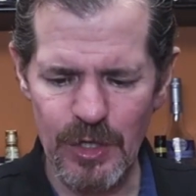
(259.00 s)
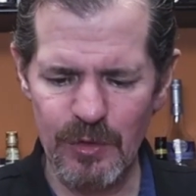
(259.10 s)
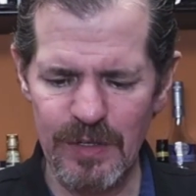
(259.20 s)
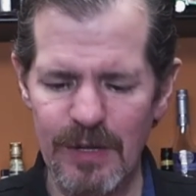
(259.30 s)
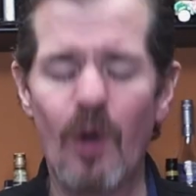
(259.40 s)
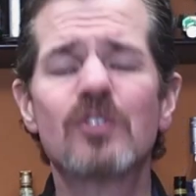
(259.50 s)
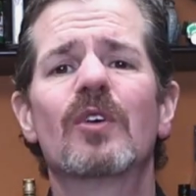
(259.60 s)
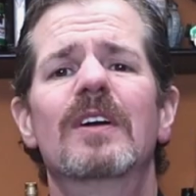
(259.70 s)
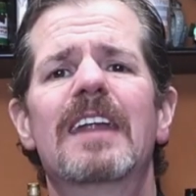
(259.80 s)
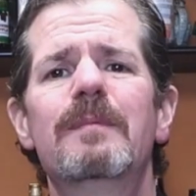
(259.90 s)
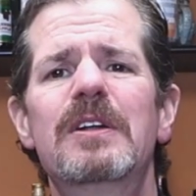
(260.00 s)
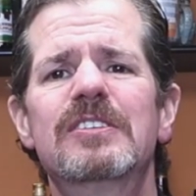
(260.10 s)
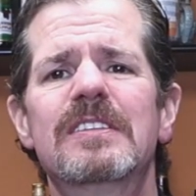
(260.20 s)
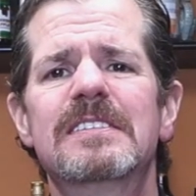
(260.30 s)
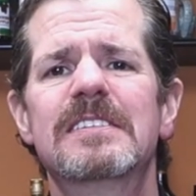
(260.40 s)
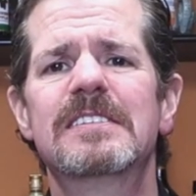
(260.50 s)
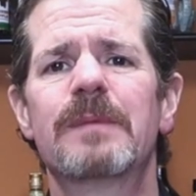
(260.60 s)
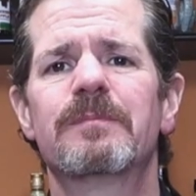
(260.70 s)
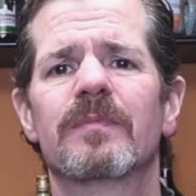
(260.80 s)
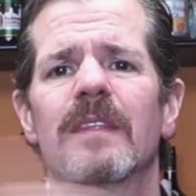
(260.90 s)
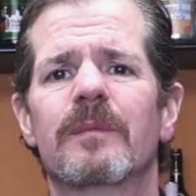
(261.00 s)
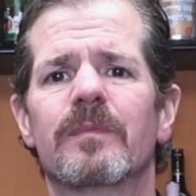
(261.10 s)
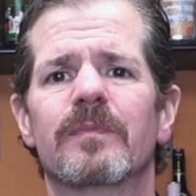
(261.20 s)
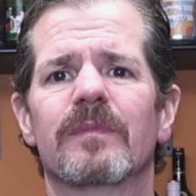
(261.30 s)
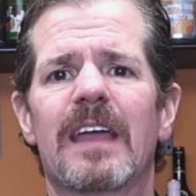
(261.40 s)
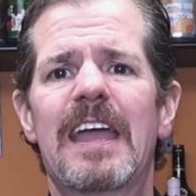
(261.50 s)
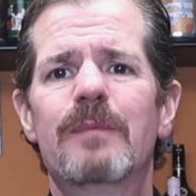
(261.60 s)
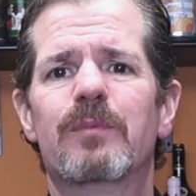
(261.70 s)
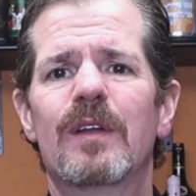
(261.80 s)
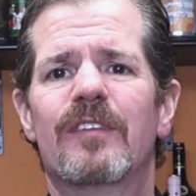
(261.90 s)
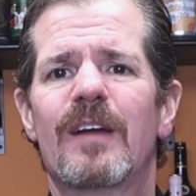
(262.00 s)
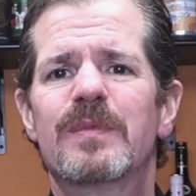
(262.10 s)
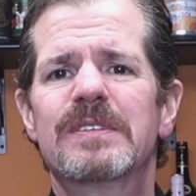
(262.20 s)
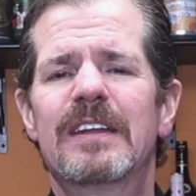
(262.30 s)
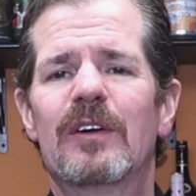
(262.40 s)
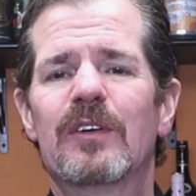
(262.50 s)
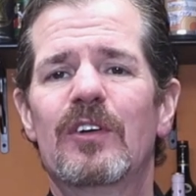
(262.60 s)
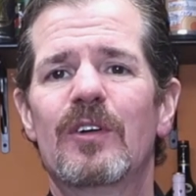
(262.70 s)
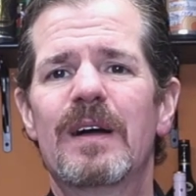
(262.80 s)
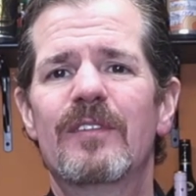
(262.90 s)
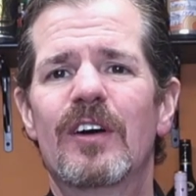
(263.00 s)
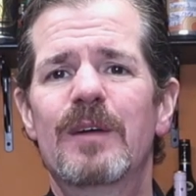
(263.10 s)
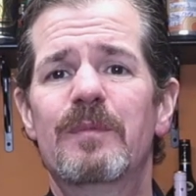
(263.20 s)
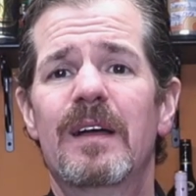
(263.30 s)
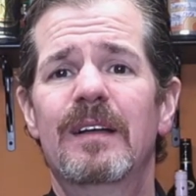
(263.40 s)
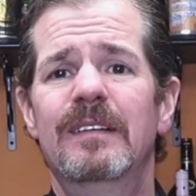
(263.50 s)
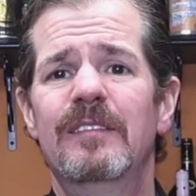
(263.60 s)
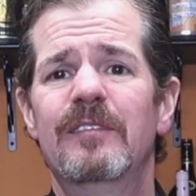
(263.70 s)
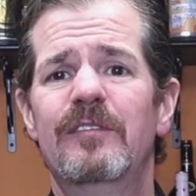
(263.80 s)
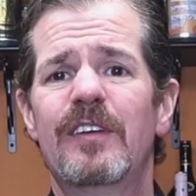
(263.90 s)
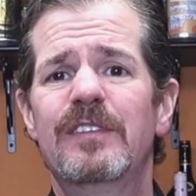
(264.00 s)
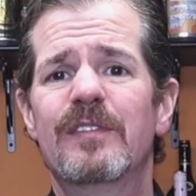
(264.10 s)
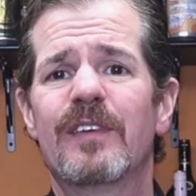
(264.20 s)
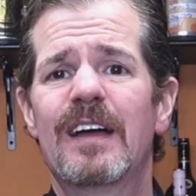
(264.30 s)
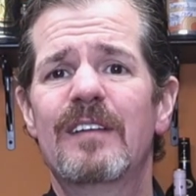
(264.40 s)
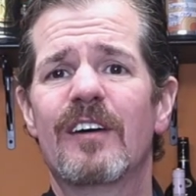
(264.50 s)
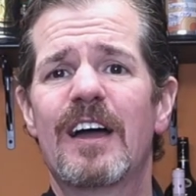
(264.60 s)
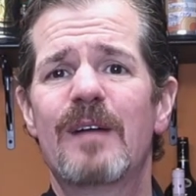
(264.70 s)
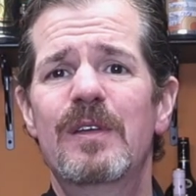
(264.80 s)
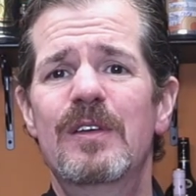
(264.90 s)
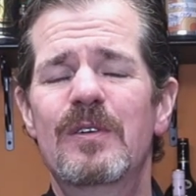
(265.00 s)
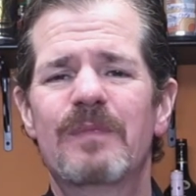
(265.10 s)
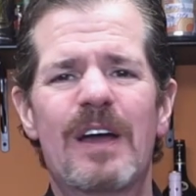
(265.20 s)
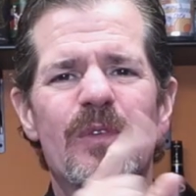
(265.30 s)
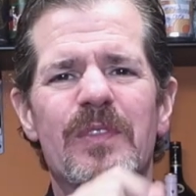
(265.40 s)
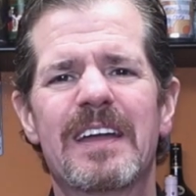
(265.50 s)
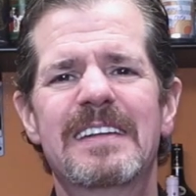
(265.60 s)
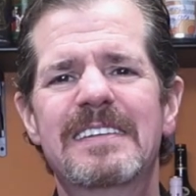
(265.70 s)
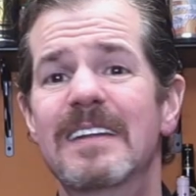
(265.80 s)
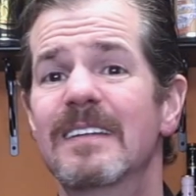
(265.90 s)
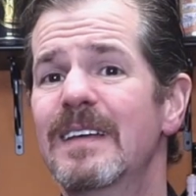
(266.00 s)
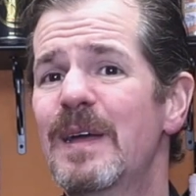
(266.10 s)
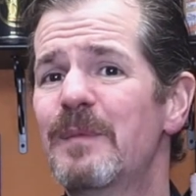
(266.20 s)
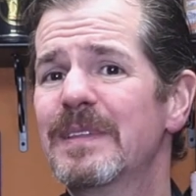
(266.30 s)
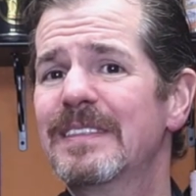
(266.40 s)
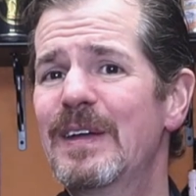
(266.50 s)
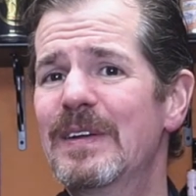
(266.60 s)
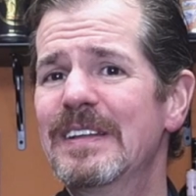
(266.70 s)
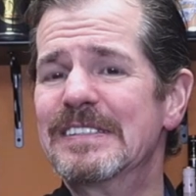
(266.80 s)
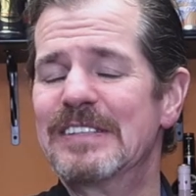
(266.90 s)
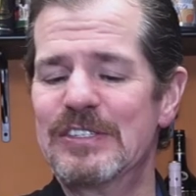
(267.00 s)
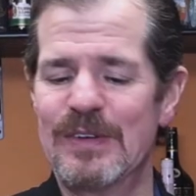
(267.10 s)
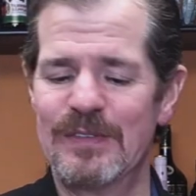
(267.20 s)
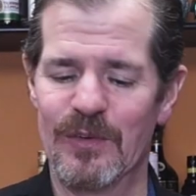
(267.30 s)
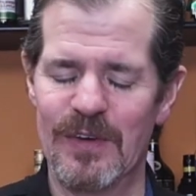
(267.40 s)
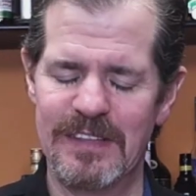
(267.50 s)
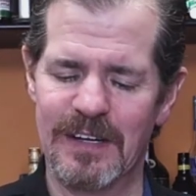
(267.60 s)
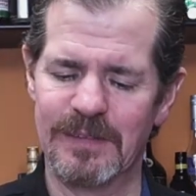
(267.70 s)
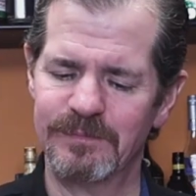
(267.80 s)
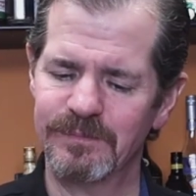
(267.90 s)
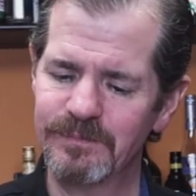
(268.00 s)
Really good. Oh, sorry. Did I mention this is 8.5% alcohol by volume, 55 IBU? I don't think I did. But there it is. There's your info right there.